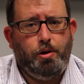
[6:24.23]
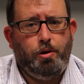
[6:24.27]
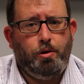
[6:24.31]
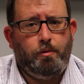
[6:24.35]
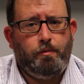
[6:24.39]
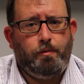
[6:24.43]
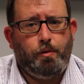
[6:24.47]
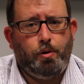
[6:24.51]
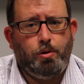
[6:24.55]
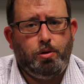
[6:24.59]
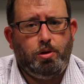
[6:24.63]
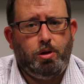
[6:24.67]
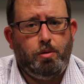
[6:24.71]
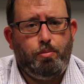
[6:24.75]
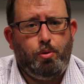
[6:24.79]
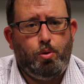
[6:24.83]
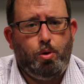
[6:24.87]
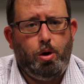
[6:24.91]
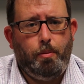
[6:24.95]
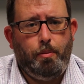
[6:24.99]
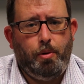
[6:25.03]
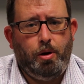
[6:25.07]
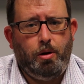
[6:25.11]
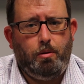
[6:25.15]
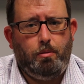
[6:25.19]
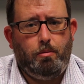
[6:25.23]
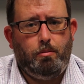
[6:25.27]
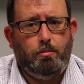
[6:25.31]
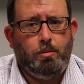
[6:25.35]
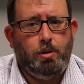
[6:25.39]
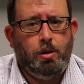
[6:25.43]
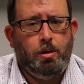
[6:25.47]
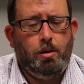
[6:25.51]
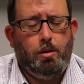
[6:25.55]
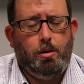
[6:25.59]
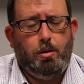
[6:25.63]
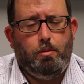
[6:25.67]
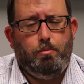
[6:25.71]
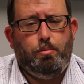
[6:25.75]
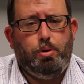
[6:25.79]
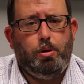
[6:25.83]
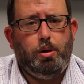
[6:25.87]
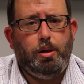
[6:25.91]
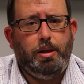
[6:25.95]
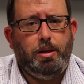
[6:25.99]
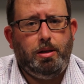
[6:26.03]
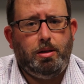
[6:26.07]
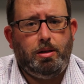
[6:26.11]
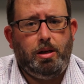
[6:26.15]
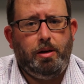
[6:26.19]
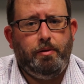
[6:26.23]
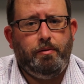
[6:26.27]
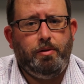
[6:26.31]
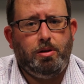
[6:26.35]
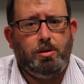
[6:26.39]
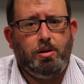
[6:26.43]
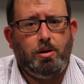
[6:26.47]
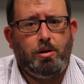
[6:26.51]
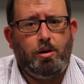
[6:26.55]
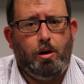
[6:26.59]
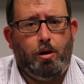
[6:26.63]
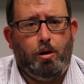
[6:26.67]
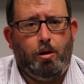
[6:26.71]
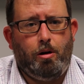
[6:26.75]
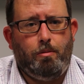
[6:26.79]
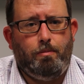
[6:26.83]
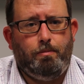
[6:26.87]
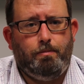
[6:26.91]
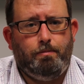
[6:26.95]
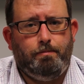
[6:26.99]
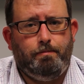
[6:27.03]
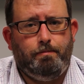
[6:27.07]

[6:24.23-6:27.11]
your first appointment, please give us a call.